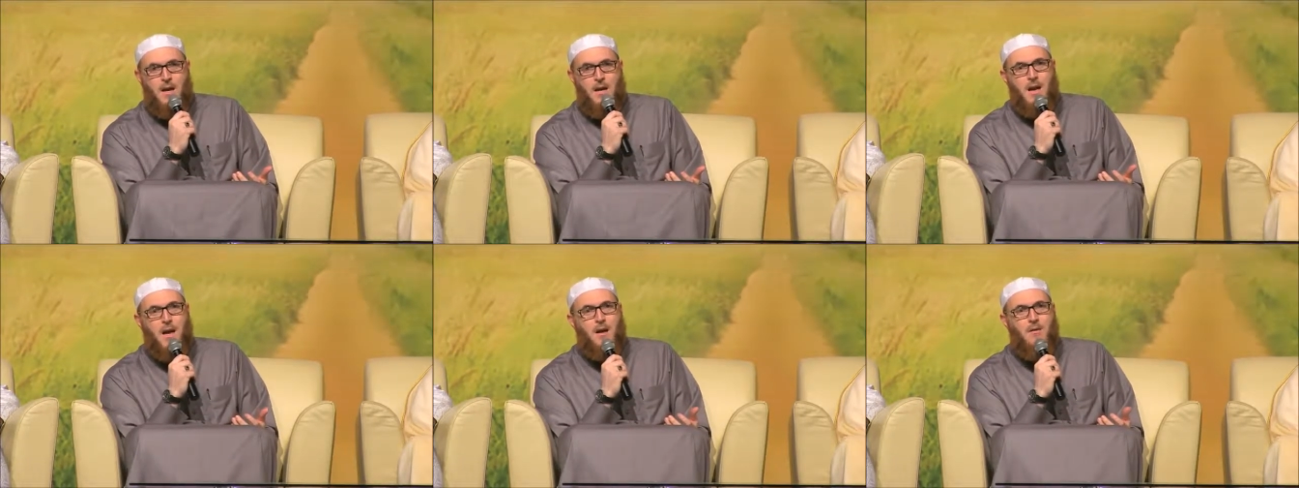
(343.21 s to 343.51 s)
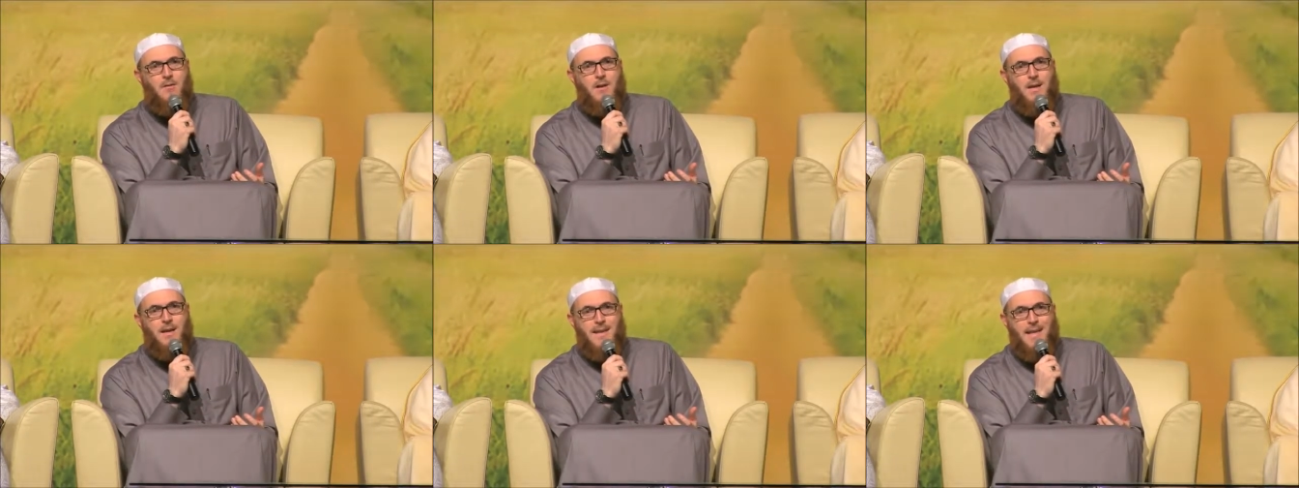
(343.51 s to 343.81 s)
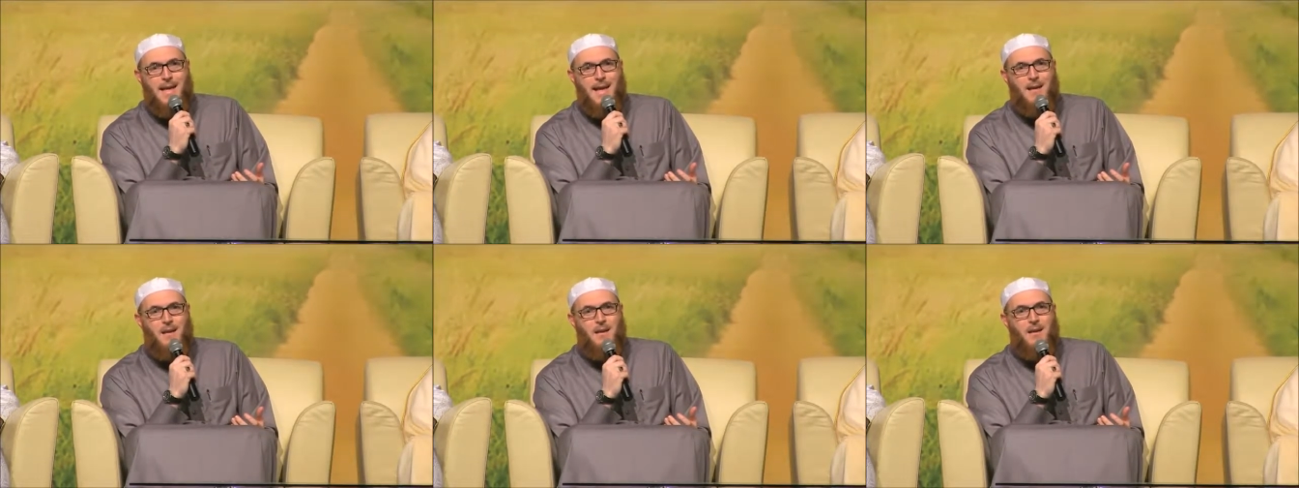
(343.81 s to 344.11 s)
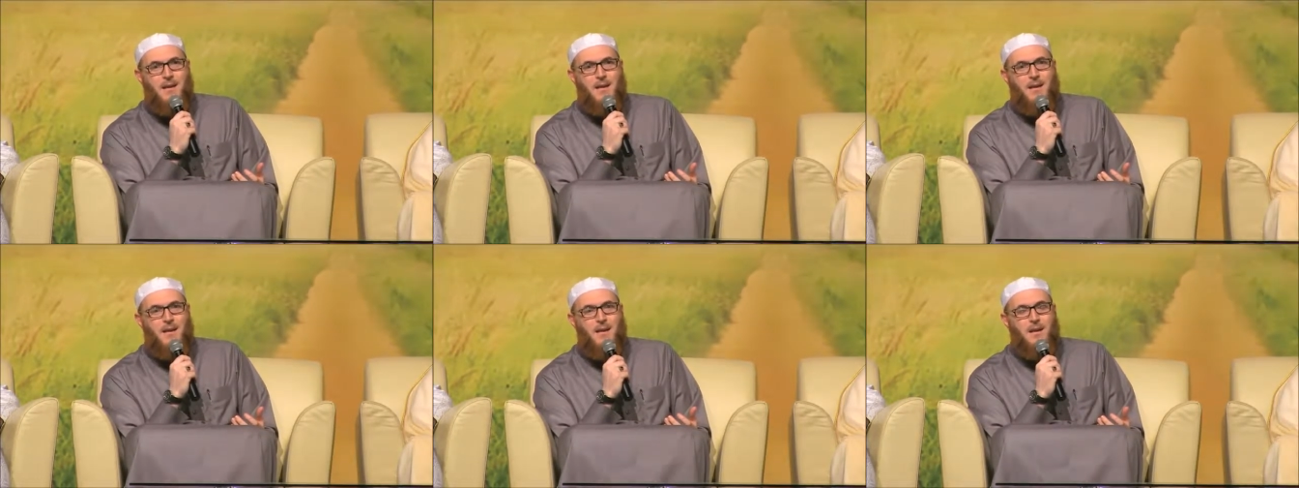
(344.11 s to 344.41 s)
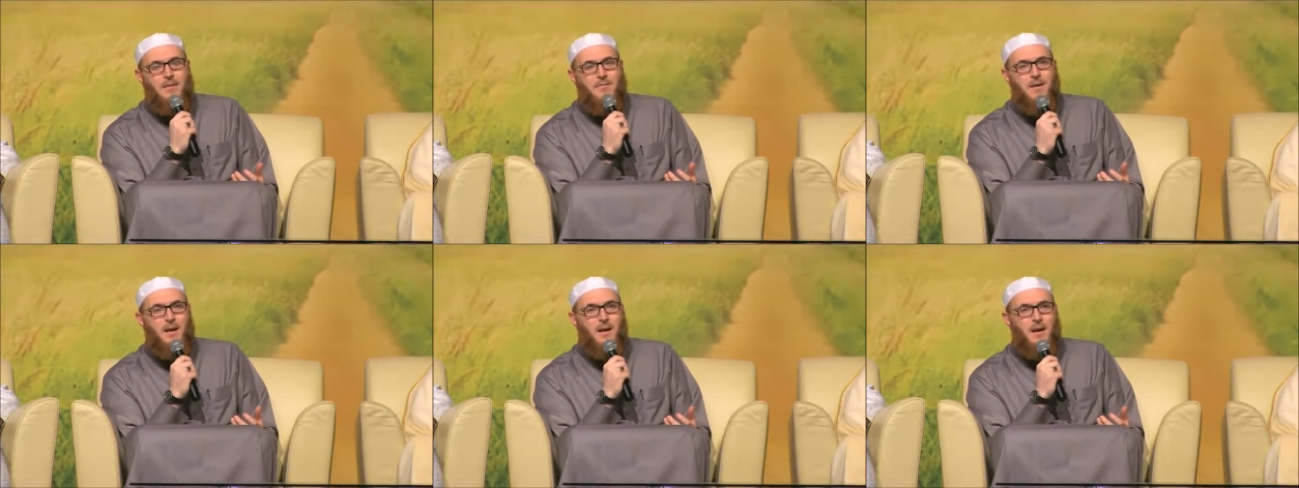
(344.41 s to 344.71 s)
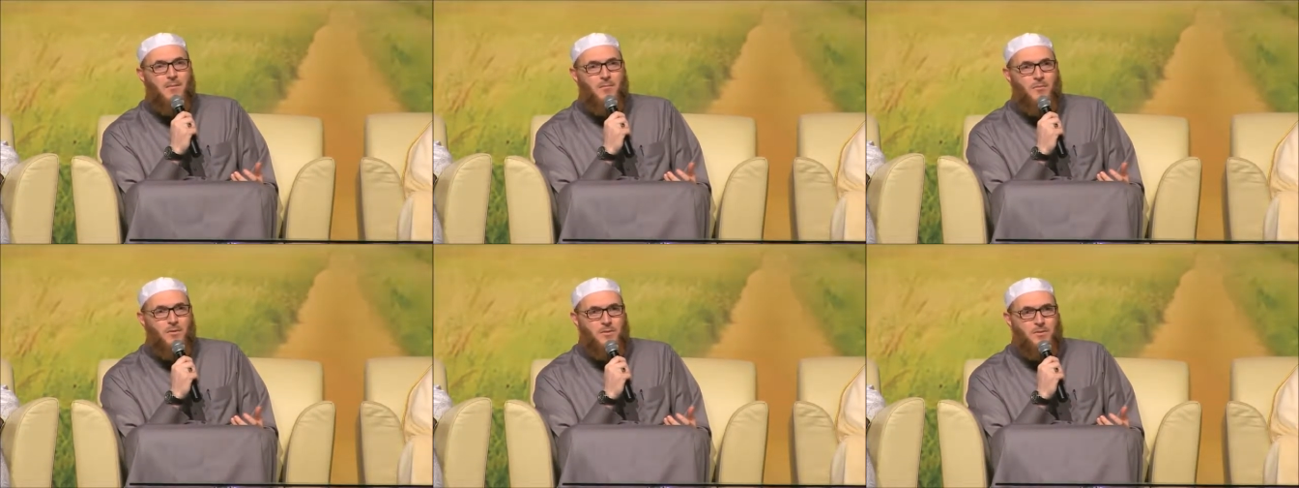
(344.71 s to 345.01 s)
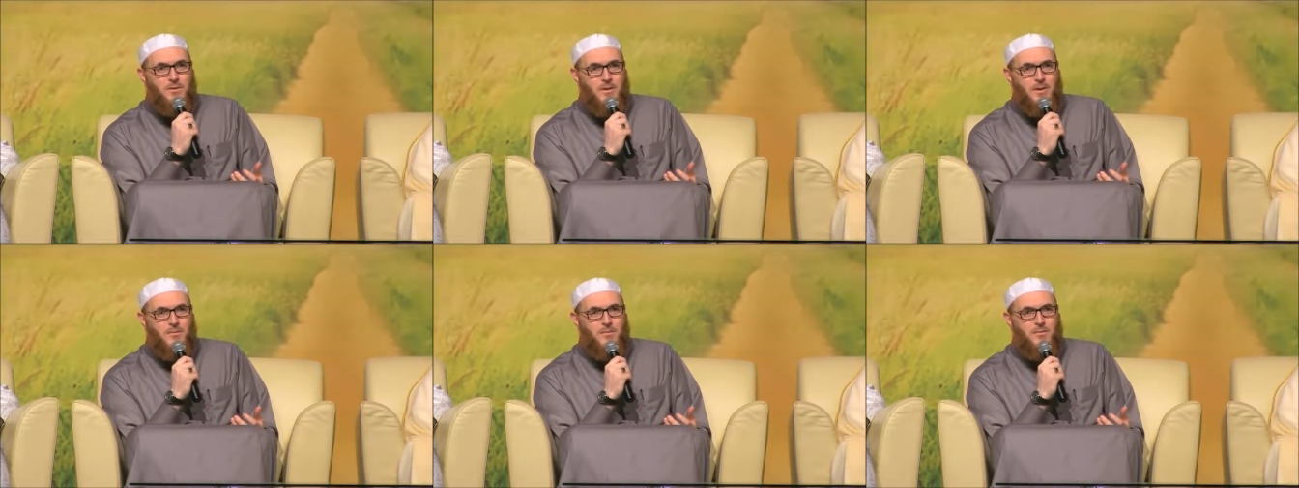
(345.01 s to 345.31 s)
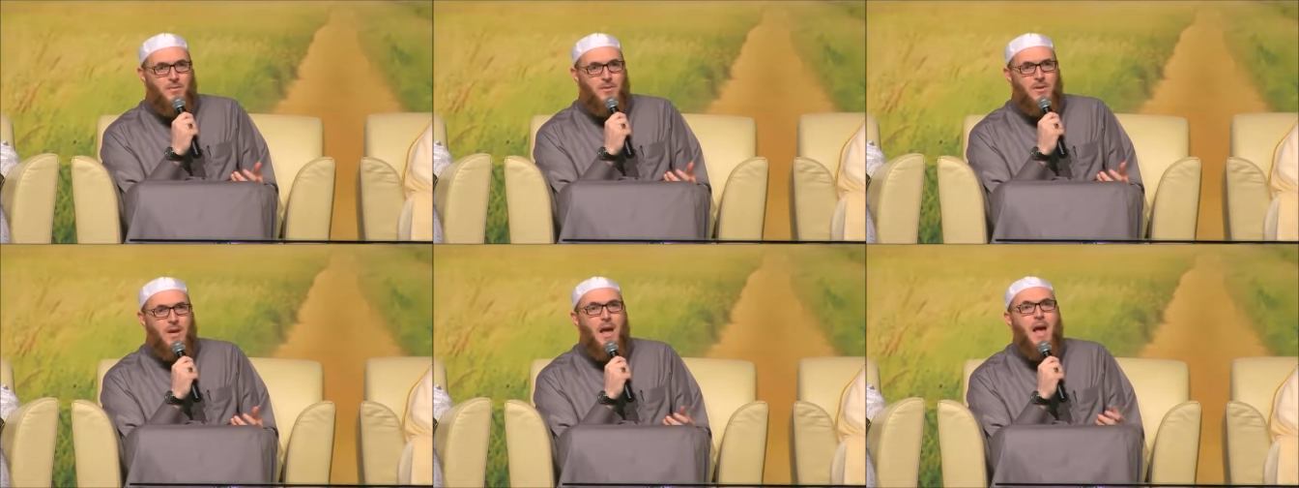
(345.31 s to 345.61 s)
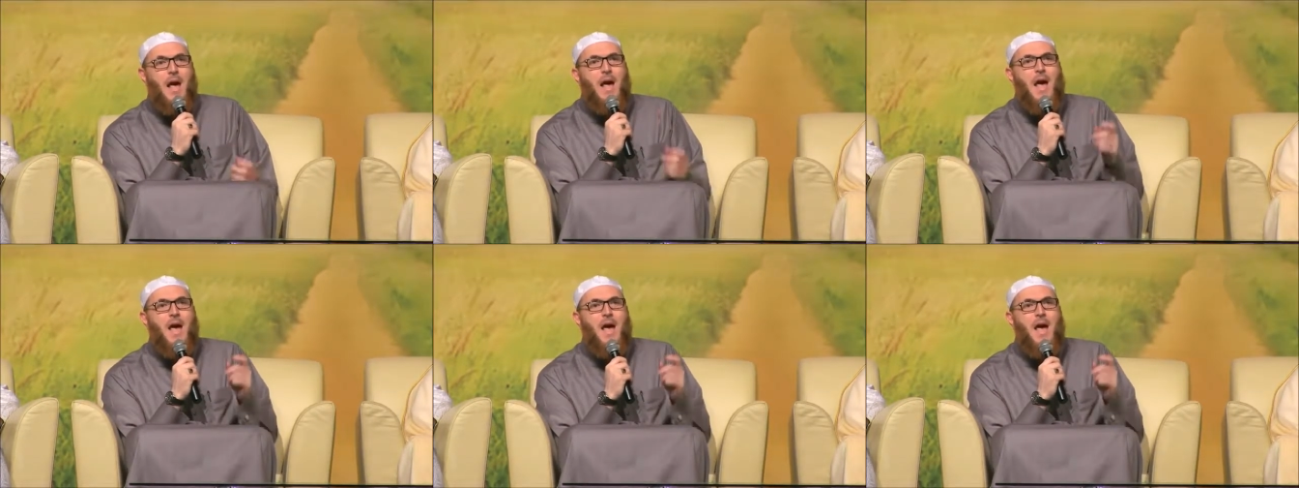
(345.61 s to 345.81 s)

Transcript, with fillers: Not only that, if they are Muslims,